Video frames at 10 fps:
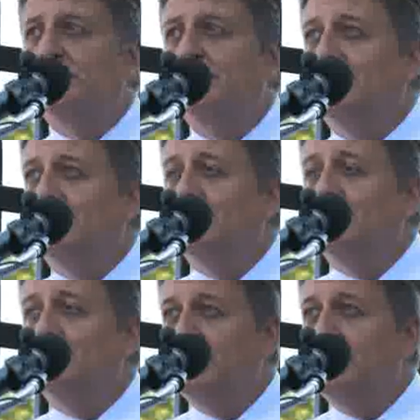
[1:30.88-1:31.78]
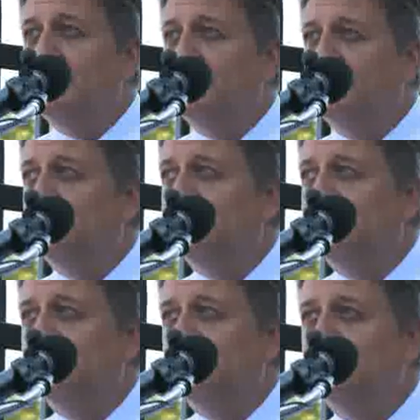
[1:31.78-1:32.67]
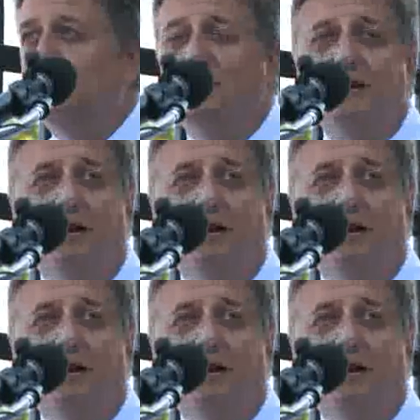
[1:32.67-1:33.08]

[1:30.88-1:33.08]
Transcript: that occur here during